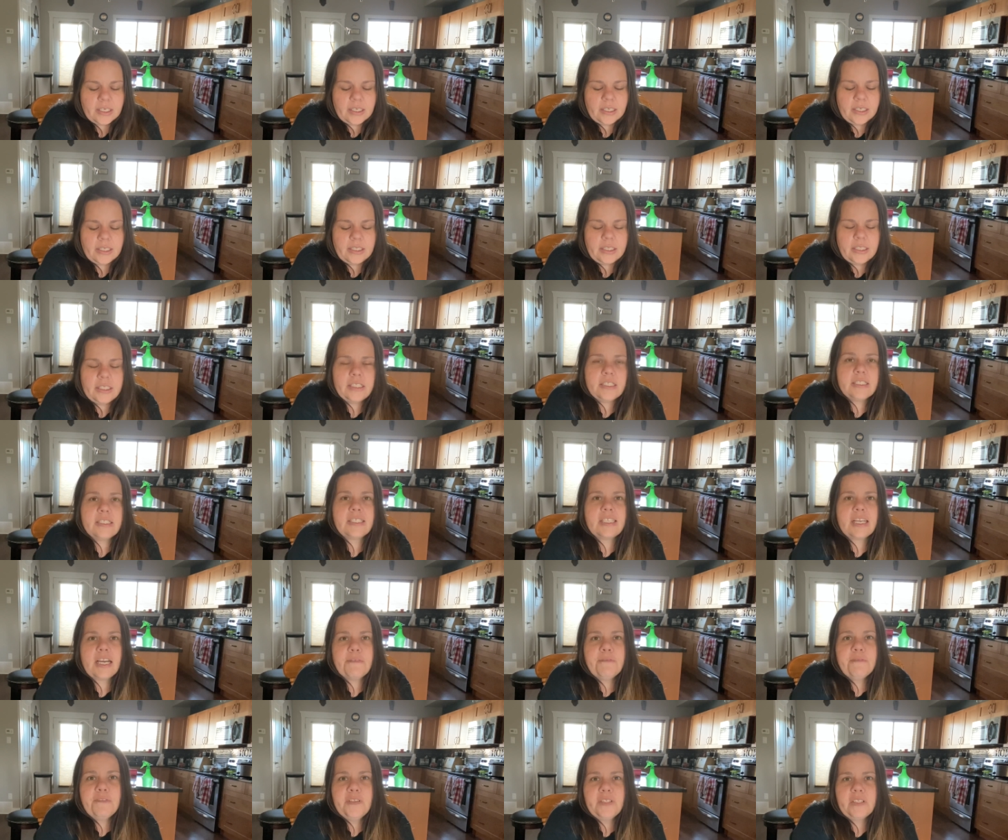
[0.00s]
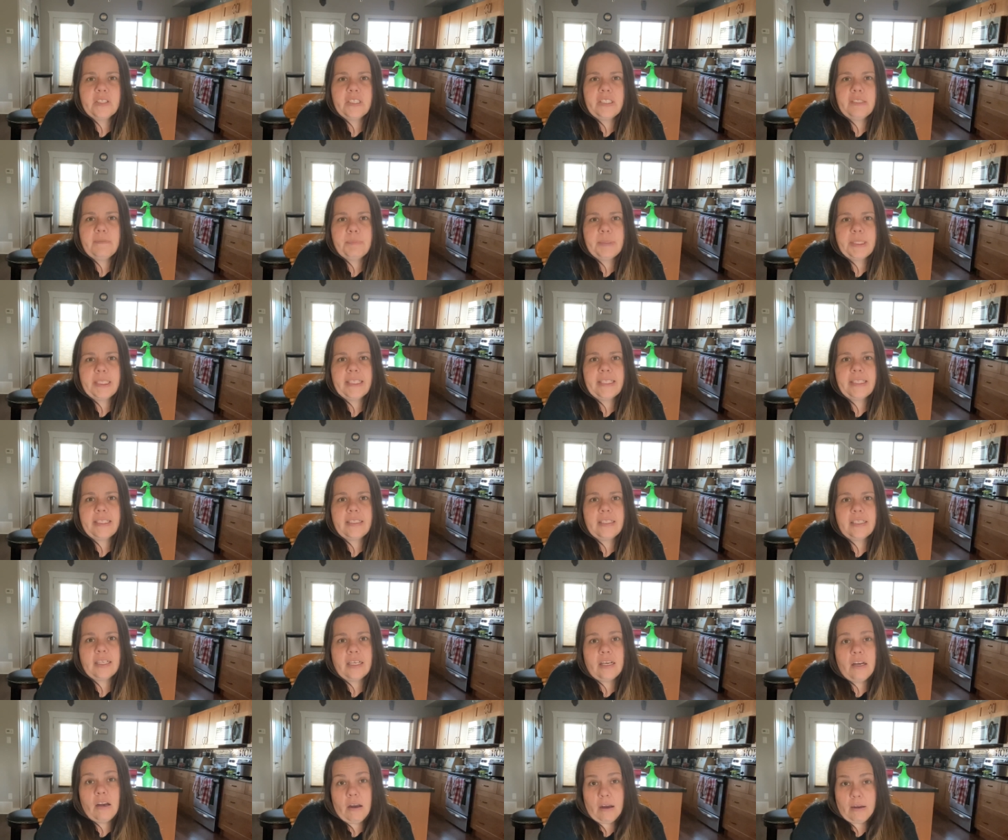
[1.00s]
It's definitely been
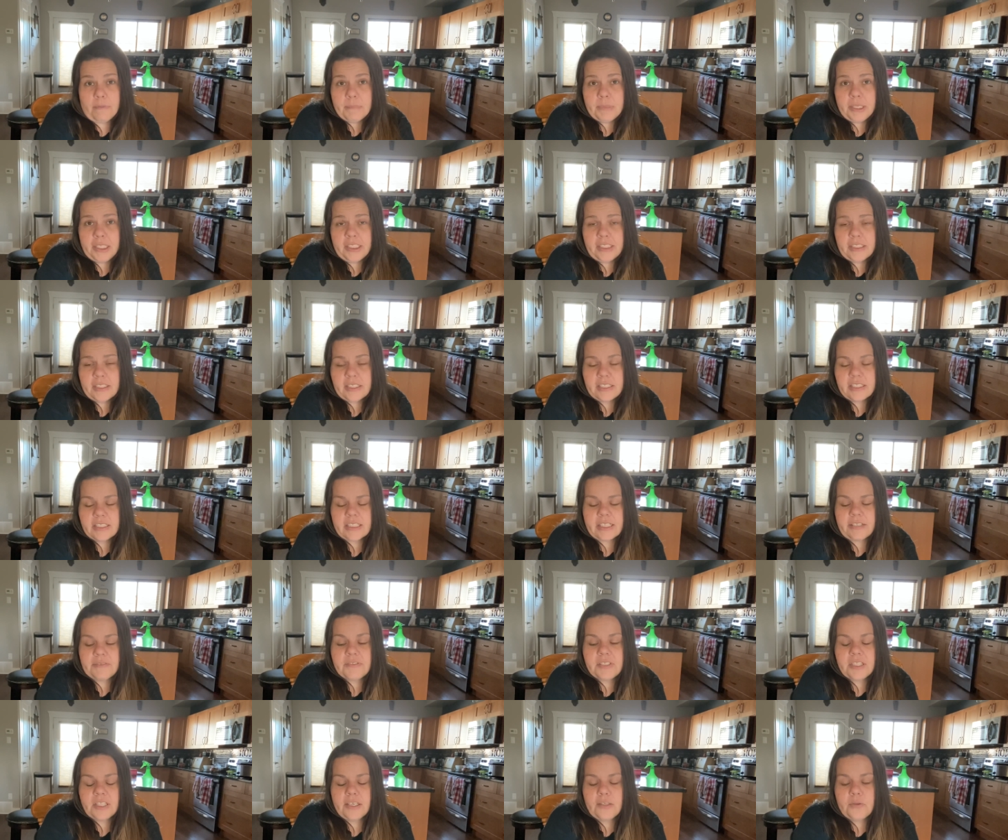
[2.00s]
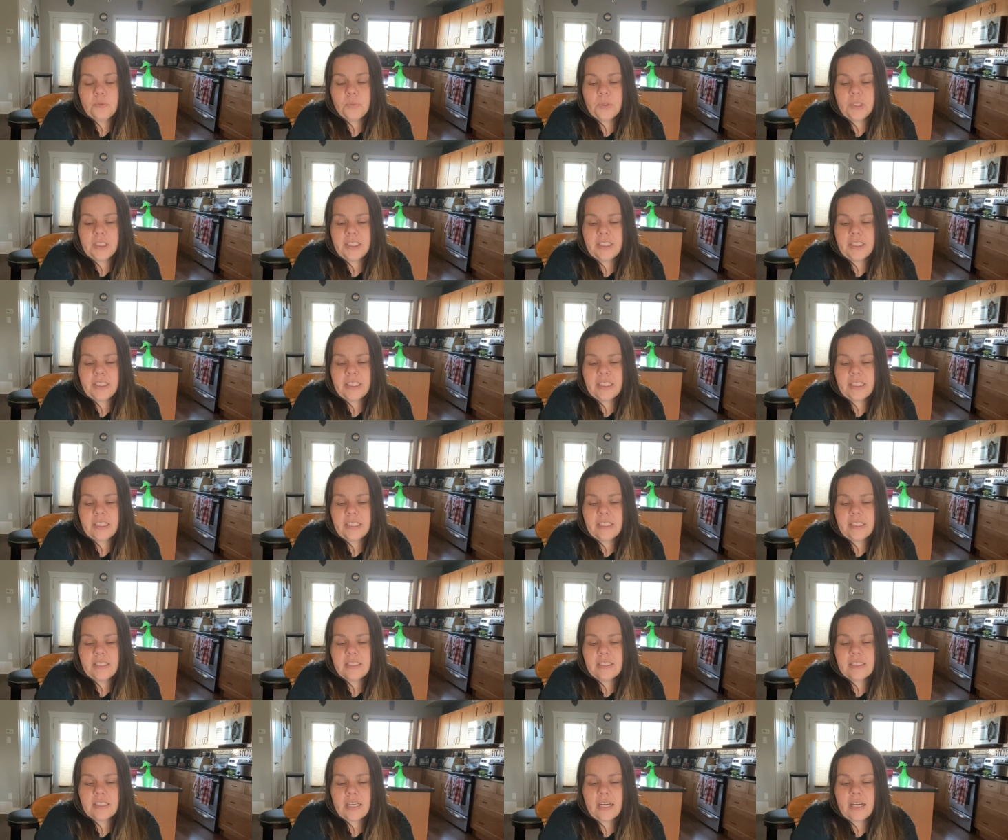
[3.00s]
a hot minute since I've done one of these.